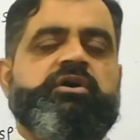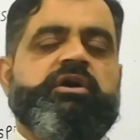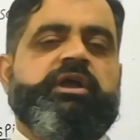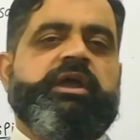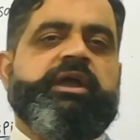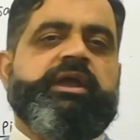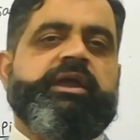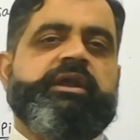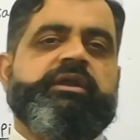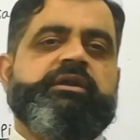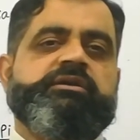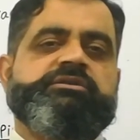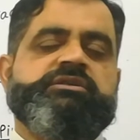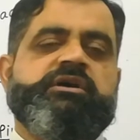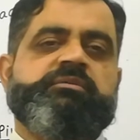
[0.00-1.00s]

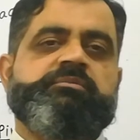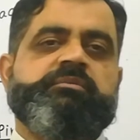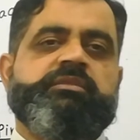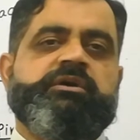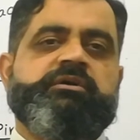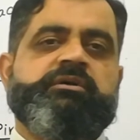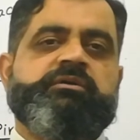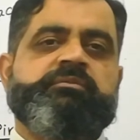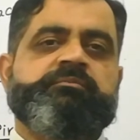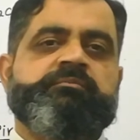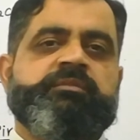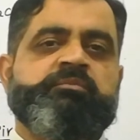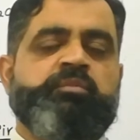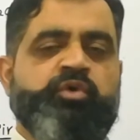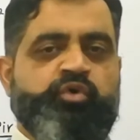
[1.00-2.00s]
and some uh,
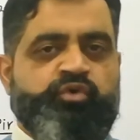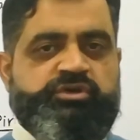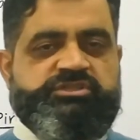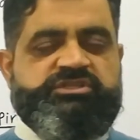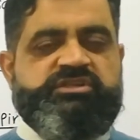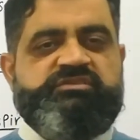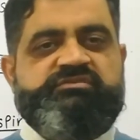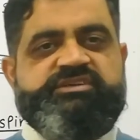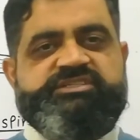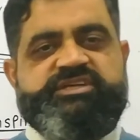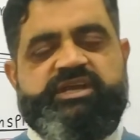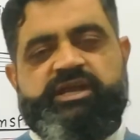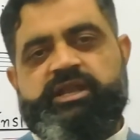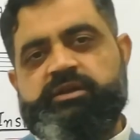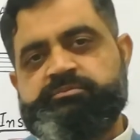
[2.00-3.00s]
bones which
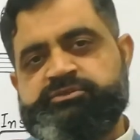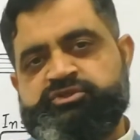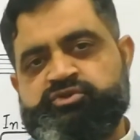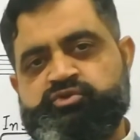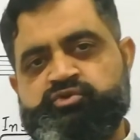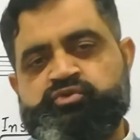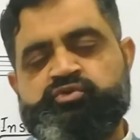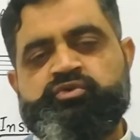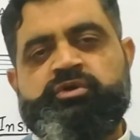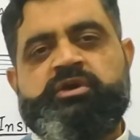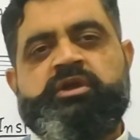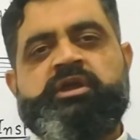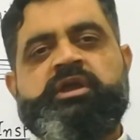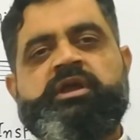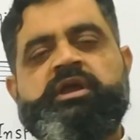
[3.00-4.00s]
helps to
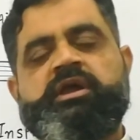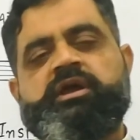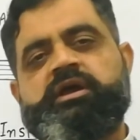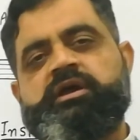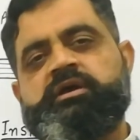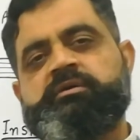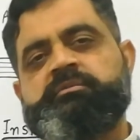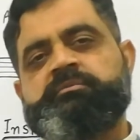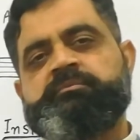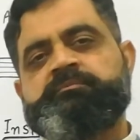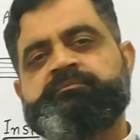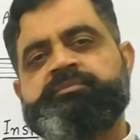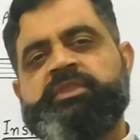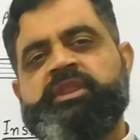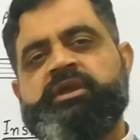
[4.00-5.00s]
uh,
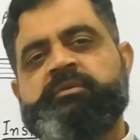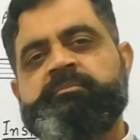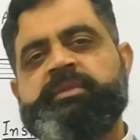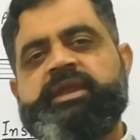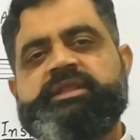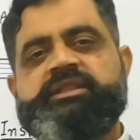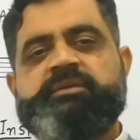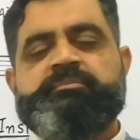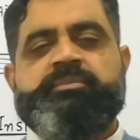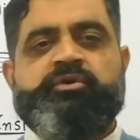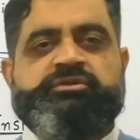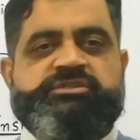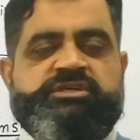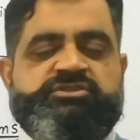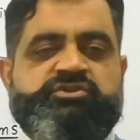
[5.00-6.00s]
make the
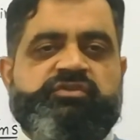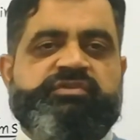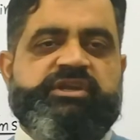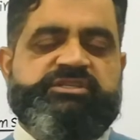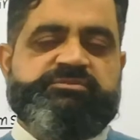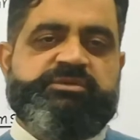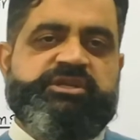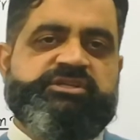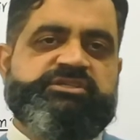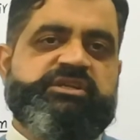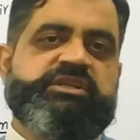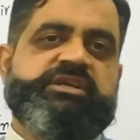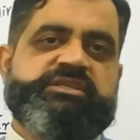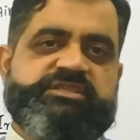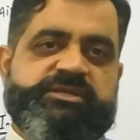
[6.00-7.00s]
process of respiration
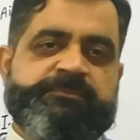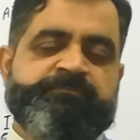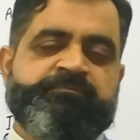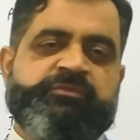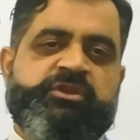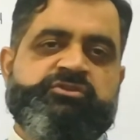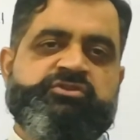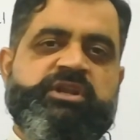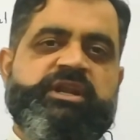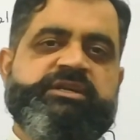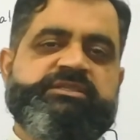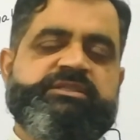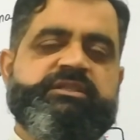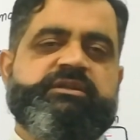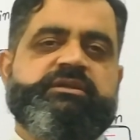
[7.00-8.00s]
easy so
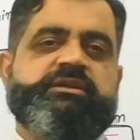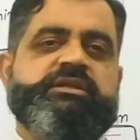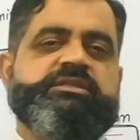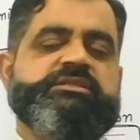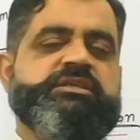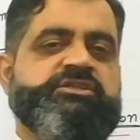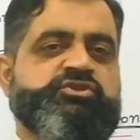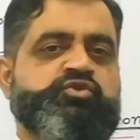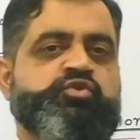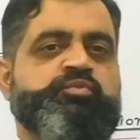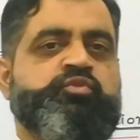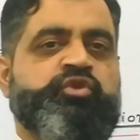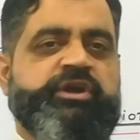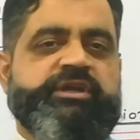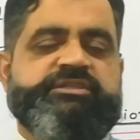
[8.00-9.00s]
let's discuss two
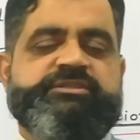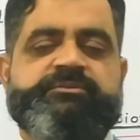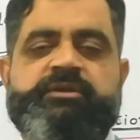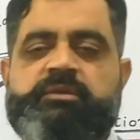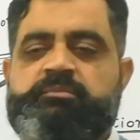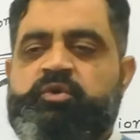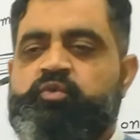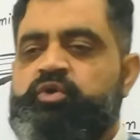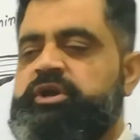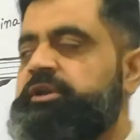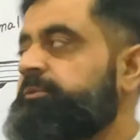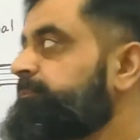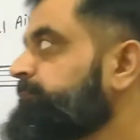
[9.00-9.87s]
points number one